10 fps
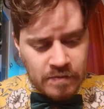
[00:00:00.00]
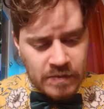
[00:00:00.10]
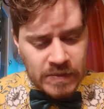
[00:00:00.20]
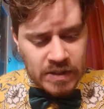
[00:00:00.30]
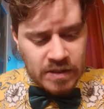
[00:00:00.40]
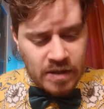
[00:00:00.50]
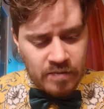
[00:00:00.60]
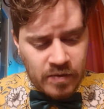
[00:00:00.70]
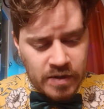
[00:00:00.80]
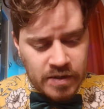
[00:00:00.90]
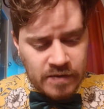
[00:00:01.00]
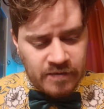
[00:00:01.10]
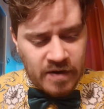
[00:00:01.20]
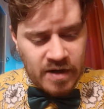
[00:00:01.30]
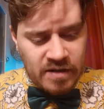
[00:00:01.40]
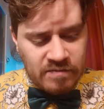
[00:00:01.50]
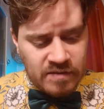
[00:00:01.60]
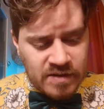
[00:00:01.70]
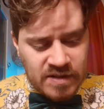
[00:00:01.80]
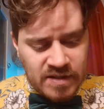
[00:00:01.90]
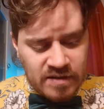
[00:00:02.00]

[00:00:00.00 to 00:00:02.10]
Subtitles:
Stopwatch is fine. We'll just set